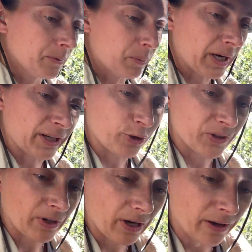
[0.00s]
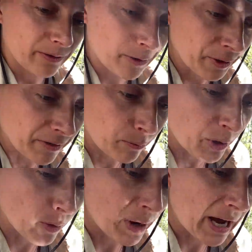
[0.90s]
But I just saw 3 of them
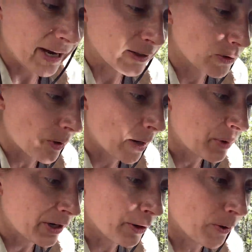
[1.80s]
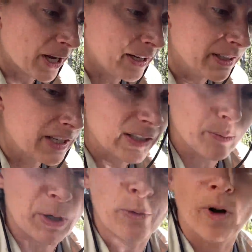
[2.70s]
go by, so I'm gonna go ahead and take
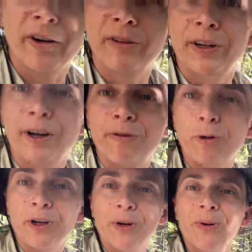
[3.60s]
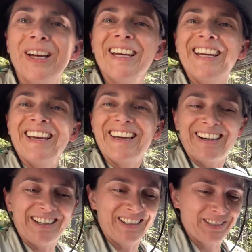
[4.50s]
some underwater video for you,
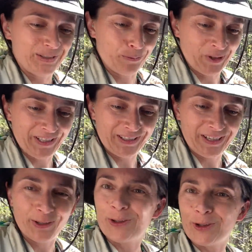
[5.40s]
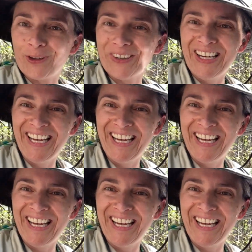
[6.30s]
because I'm really excited to show you.